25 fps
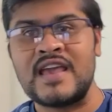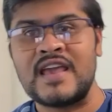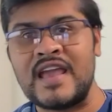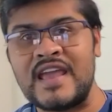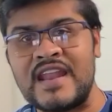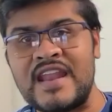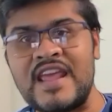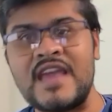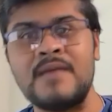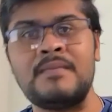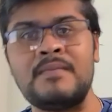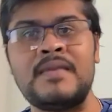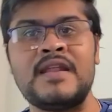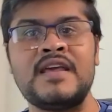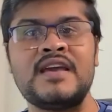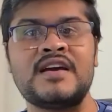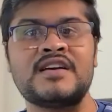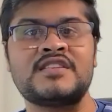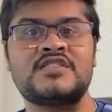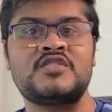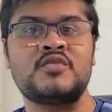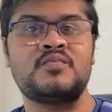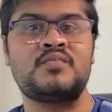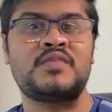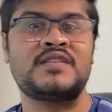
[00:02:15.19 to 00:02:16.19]
enabling
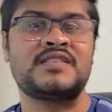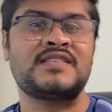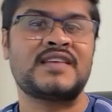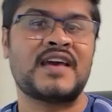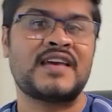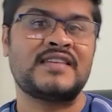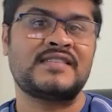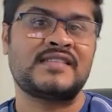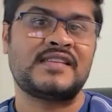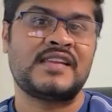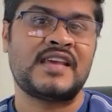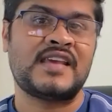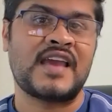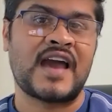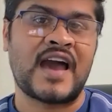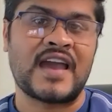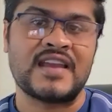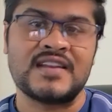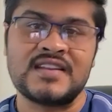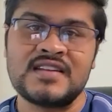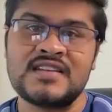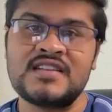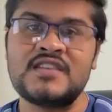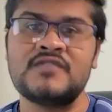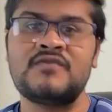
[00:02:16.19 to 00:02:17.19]
us to precisely
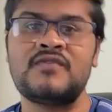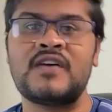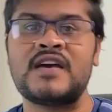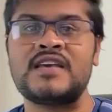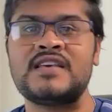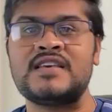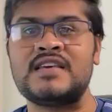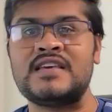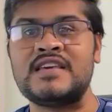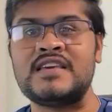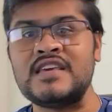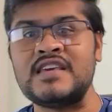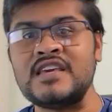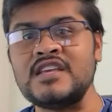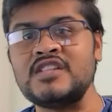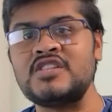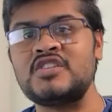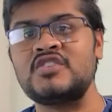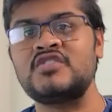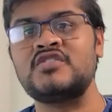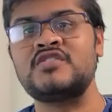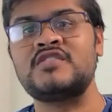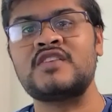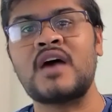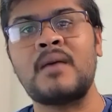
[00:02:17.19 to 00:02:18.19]
identify each
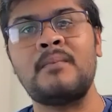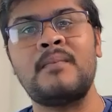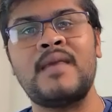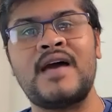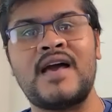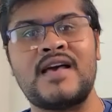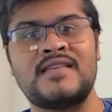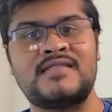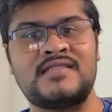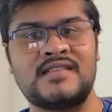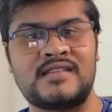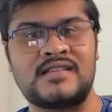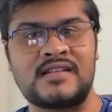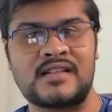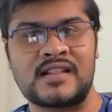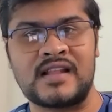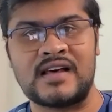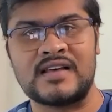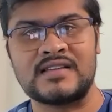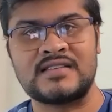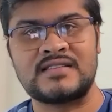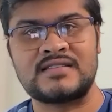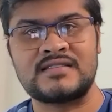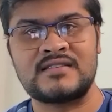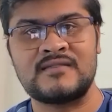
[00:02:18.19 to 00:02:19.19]
sub-asset
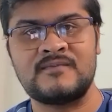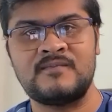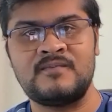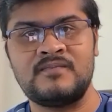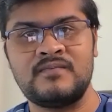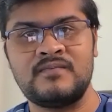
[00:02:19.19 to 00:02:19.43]
class.